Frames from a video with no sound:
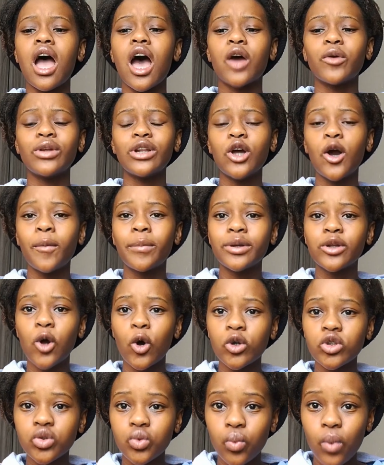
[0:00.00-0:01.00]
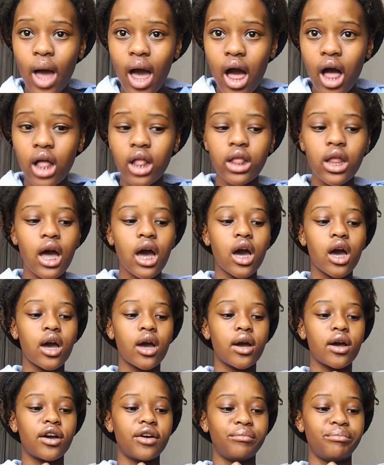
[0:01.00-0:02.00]
I really hope it goes well.
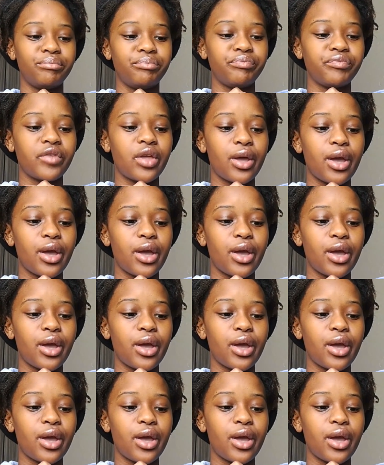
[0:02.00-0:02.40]
Um,